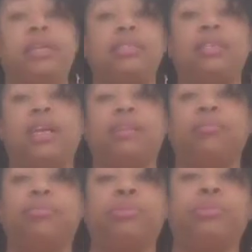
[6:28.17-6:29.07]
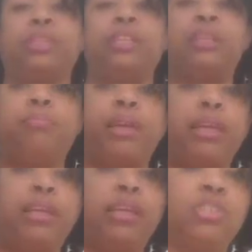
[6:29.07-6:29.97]
It's not completely
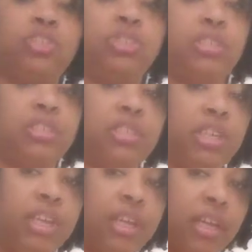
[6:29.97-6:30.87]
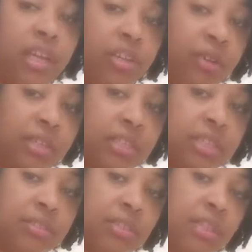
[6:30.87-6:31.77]
painted, as you can see. You can
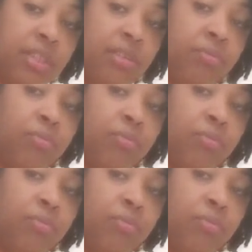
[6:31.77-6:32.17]
still see the